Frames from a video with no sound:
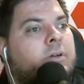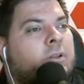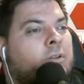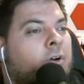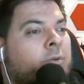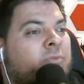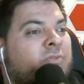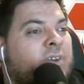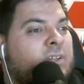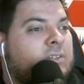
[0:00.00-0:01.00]
Alarm
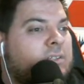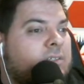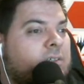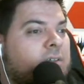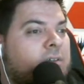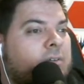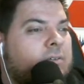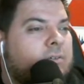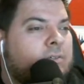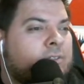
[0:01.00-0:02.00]
fits,
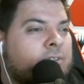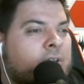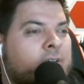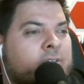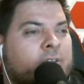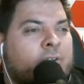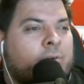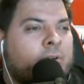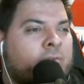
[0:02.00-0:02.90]
just kind of security